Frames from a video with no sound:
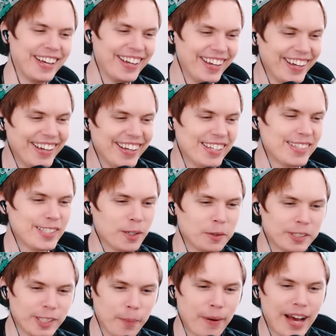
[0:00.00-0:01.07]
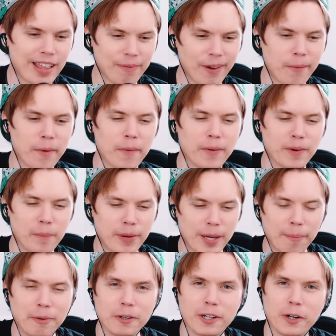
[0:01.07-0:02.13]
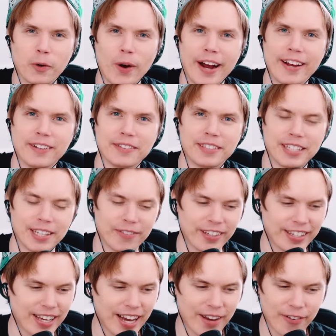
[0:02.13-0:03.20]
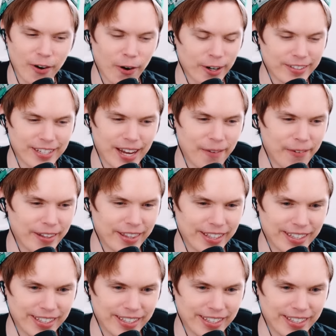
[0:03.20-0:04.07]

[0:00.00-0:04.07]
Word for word: a sociopath maybe, but when people cry on TV, I have a hard time with